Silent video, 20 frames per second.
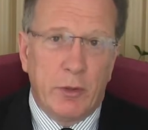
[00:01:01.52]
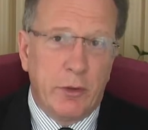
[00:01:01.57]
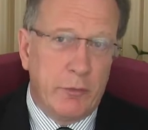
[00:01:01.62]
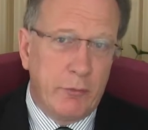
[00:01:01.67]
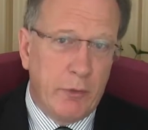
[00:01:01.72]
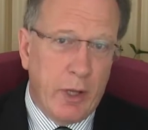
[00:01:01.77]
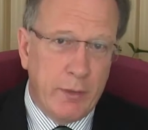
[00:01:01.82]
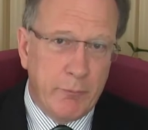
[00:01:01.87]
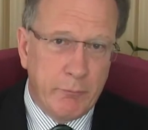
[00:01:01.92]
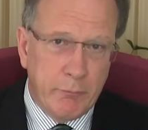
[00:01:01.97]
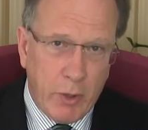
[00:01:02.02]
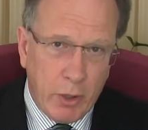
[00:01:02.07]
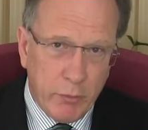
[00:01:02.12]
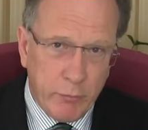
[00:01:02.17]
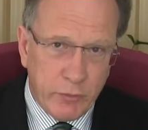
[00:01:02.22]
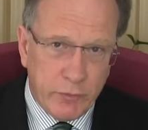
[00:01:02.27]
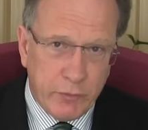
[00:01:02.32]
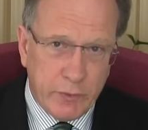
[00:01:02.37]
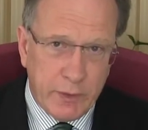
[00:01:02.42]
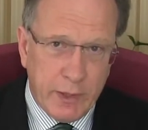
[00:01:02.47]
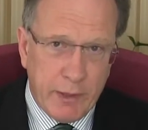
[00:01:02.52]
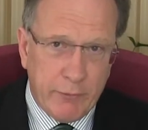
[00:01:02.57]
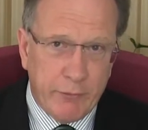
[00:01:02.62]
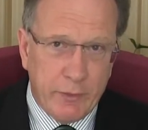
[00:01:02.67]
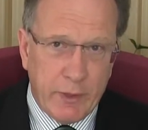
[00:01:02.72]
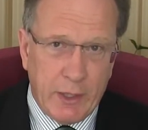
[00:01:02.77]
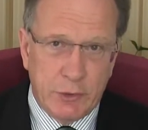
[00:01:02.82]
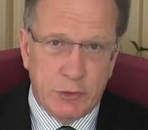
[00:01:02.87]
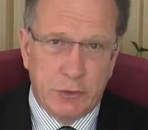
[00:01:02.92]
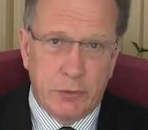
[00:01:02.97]
at the right moment in their
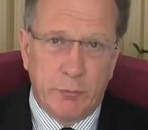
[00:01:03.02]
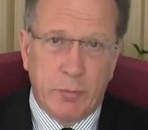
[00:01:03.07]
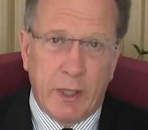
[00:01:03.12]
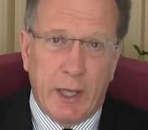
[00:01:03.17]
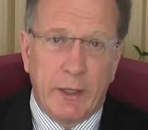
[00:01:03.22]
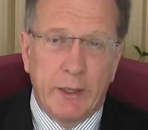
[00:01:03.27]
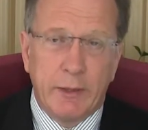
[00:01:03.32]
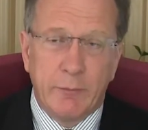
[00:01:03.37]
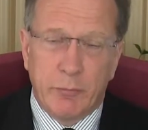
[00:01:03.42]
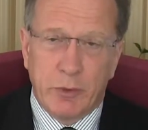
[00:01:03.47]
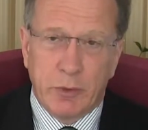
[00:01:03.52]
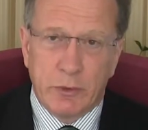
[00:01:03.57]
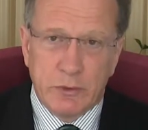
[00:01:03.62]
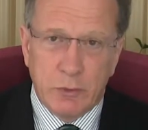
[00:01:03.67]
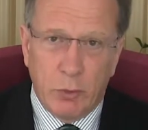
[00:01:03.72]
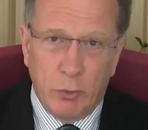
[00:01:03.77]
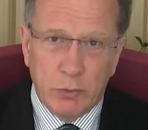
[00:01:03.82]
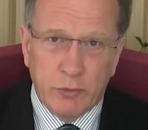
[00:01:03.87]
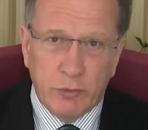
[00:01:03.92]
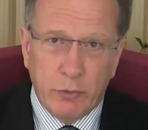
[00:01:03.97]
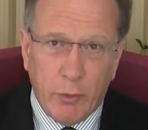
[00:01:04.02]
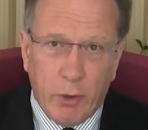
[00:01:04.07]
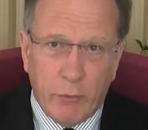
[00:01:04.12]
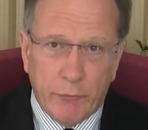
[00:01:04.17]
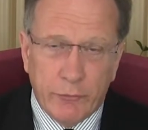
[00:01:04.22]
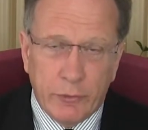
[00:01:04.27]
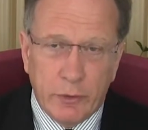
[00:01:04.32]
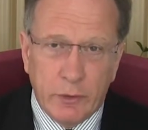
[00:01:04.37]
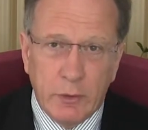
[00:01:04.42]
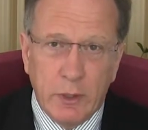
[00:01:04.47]
financial planning, because all too
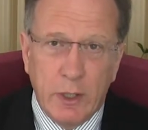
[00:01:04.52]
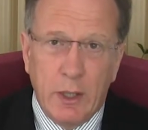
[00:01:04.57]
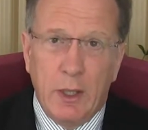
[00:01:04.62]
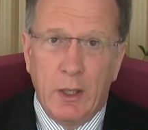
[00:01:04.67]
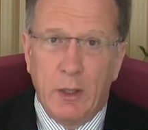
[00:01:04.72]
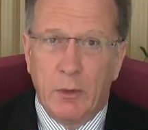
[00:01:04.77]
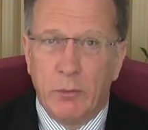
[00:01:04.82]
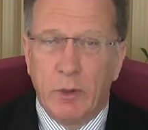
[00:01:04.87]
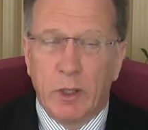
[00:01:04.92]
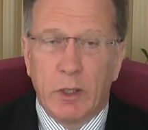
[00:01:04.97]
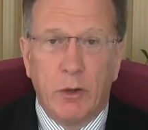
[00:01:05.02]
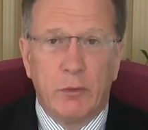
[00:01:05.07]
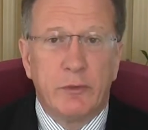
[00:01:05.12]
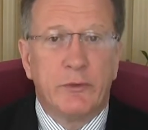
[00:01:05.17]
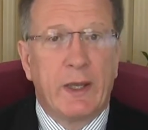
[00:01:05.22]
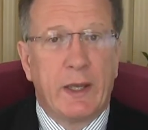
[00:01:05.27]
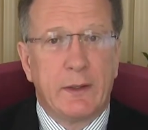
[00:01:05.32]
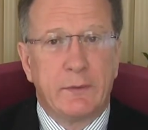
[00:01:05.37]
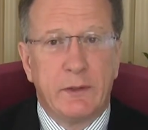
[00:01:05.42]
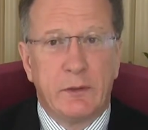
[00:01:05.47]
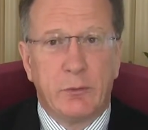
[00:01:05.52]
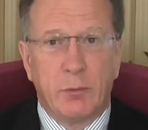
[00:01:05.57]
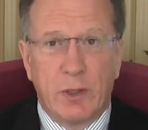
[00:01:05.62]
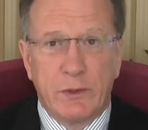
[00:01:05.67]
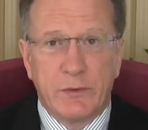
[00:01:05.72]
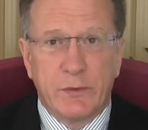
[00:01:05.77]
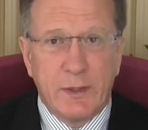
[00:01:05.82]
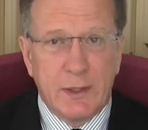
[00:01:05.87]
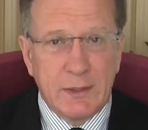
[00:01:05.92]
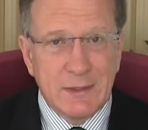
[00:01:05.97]
often we're contacted
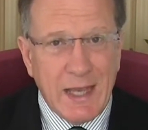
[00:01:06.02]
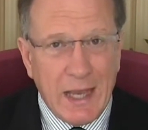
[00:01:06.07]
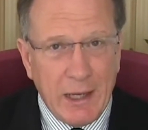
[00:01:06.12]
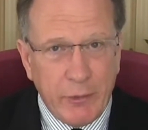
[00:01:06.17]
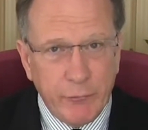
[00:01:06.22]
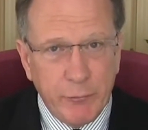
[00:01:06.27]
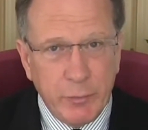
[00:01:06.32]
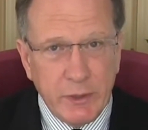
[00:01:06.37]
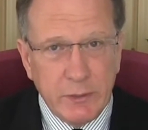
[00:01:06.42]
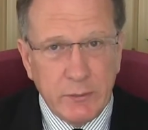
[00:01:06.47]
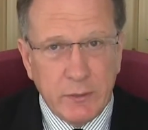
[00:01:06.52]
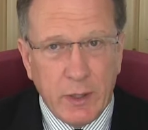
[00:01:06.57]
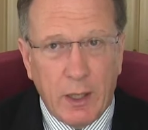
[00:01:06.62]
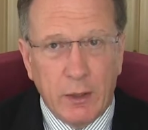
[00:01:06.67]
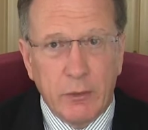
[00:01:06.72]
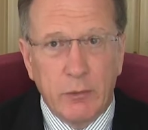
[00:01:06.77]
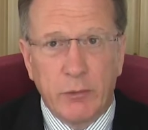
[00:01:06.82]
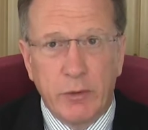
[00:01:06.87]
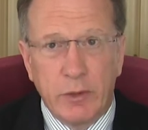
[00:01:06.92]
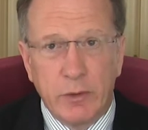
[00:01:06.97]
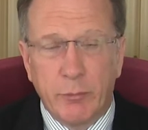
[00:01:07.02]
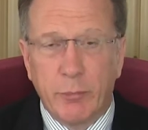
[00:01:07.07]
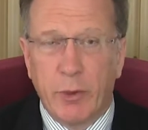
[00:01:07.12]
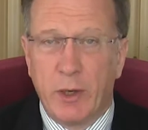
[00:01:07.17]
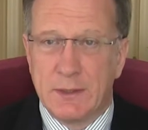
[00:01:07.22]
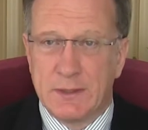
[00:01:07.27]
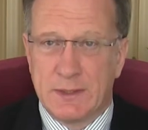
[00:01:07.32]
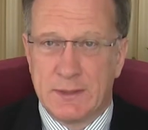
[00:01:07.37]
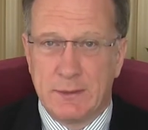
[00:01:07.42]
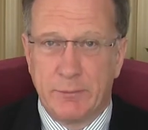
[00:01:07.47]
once things have been done or in the
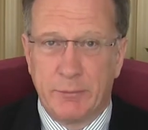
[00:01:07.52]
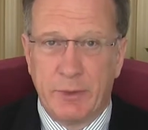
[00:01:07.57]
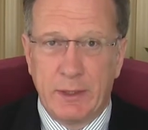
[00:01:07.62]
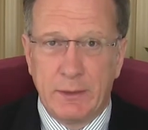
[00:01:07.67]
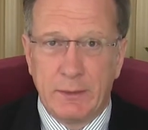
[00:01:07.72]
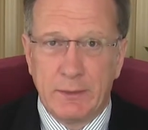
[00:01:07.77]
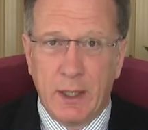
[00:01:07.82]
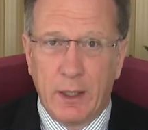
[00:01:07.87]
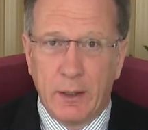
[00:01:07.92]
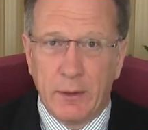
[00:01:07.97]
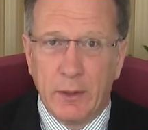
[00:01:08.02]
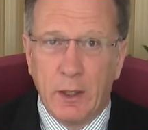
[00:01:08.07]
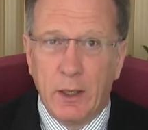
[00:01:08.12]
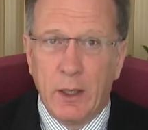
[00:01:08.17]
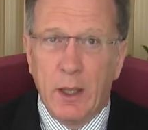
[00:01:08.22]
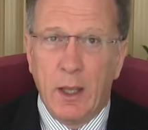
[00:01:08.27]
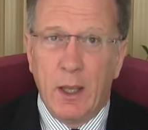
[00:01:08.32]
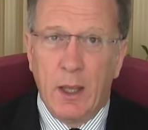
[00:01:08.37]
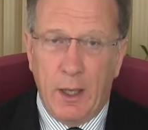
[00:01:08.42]
process of being done.